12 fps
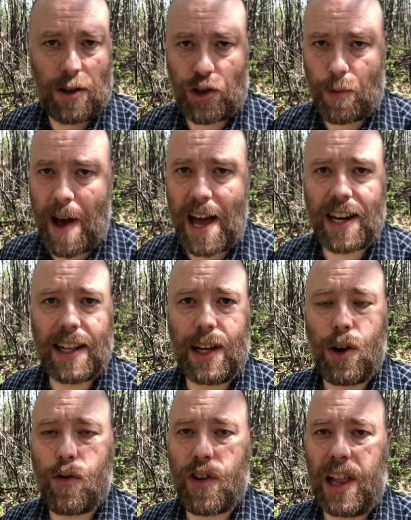
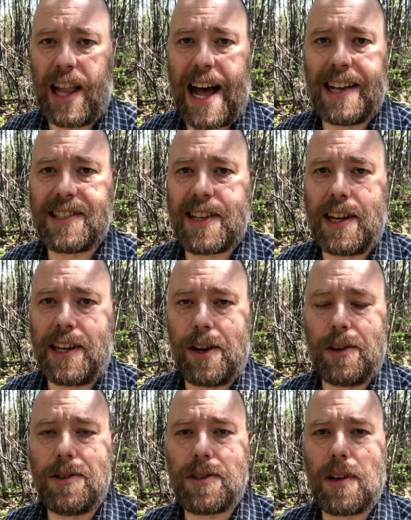dramatically over the last 10
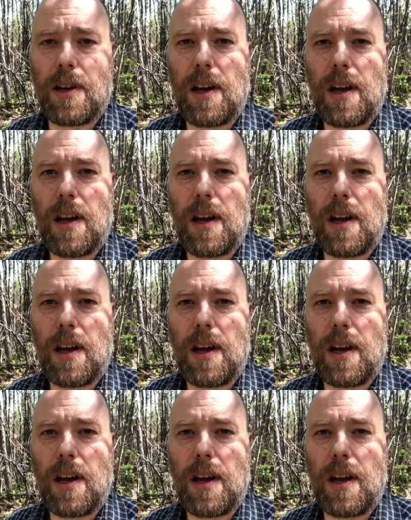years.